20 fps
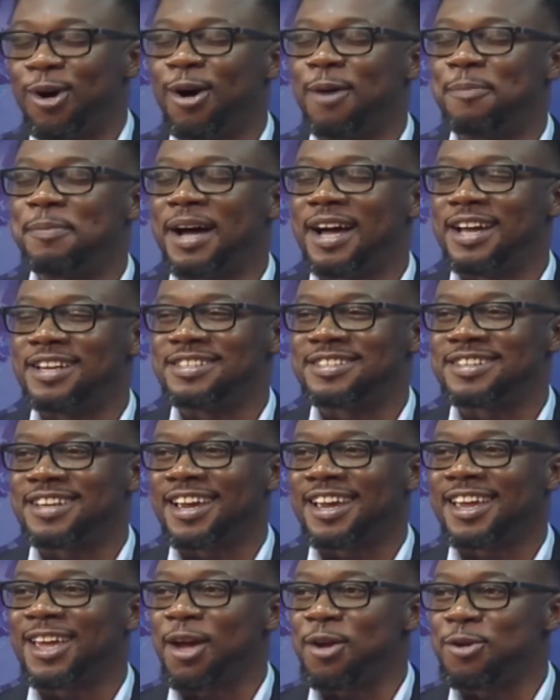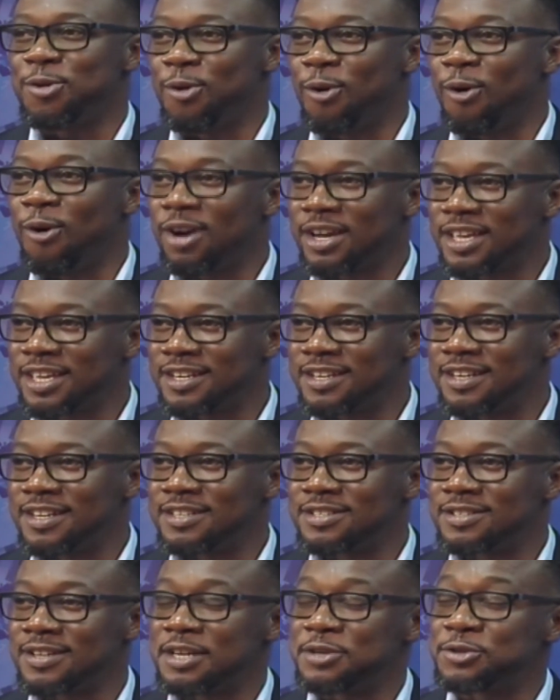up and check your
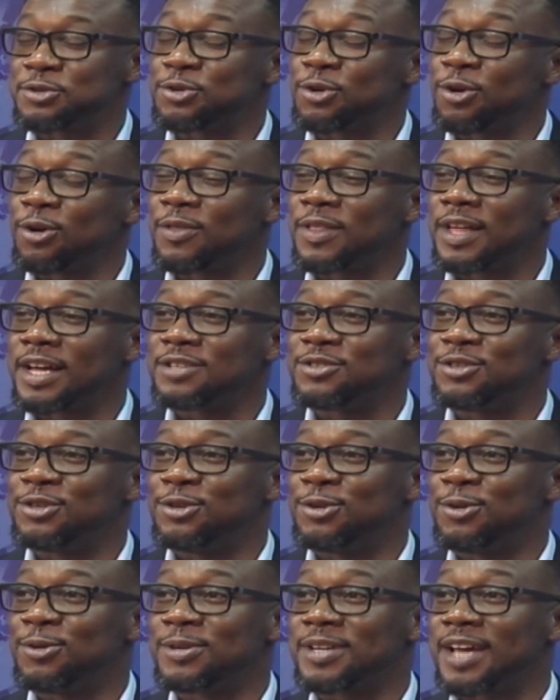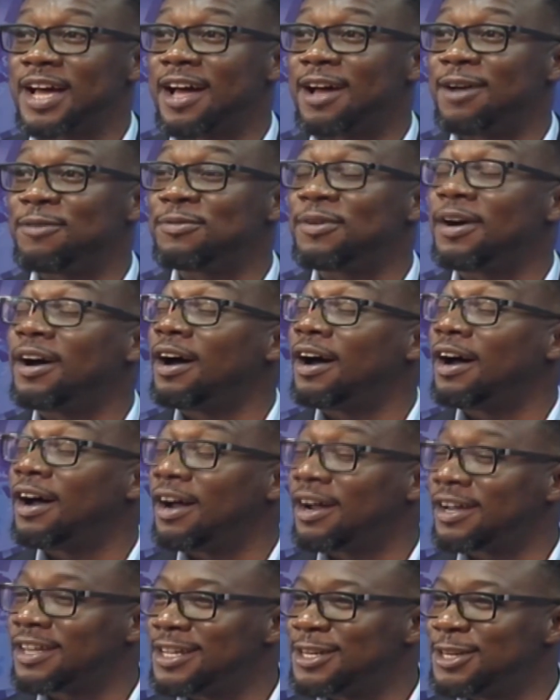kidneys to ensure that you don't have
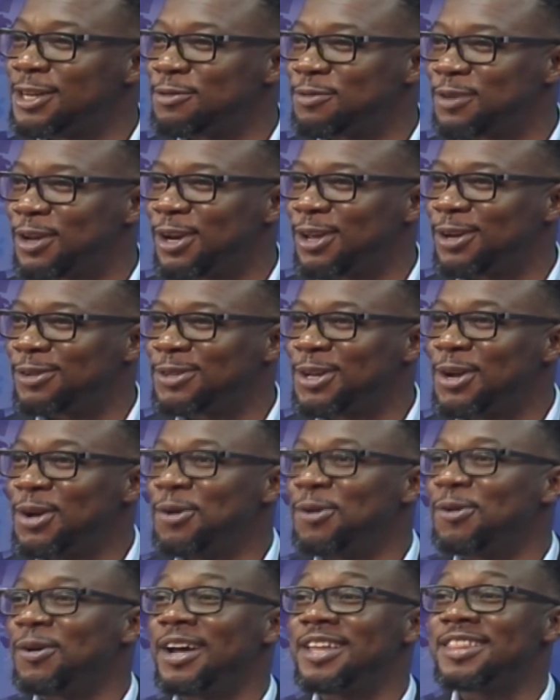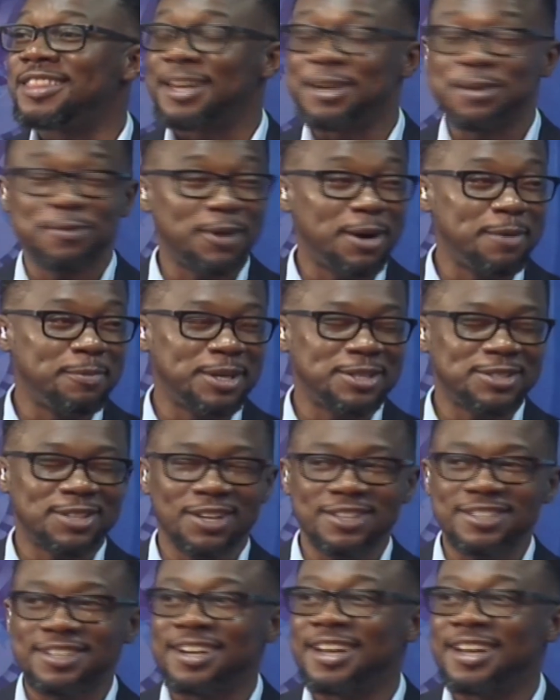a kidney failure. All right. Thank you very much, Doctor.